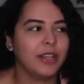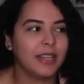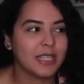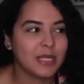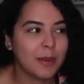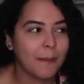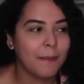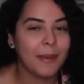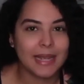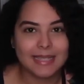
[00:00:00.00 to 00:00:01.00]
and that's
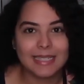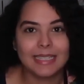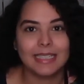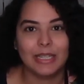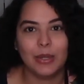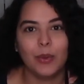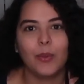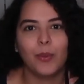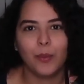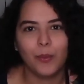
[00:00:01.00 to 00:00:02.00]
basically
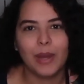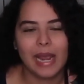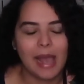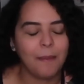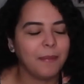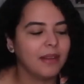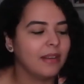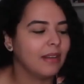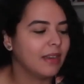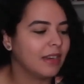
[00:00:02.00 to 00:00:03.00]
what happened.